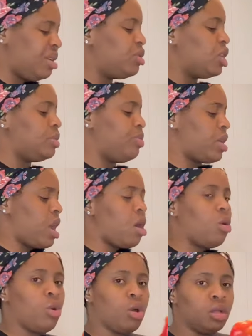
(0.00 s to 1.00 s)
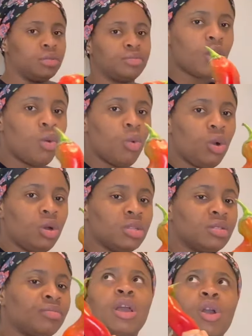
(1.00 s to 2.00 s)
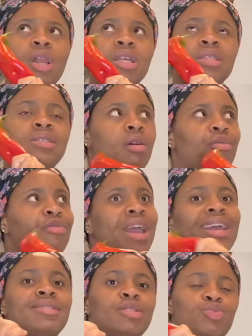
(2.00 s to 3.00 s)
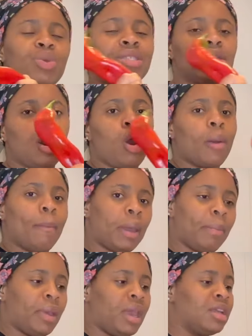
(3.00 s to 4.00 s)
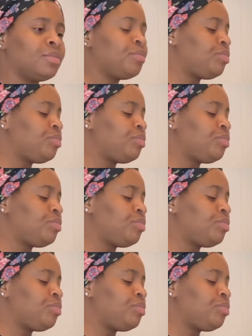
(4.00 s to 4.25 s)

Let me just bring that one. They call it red sweet long pepper.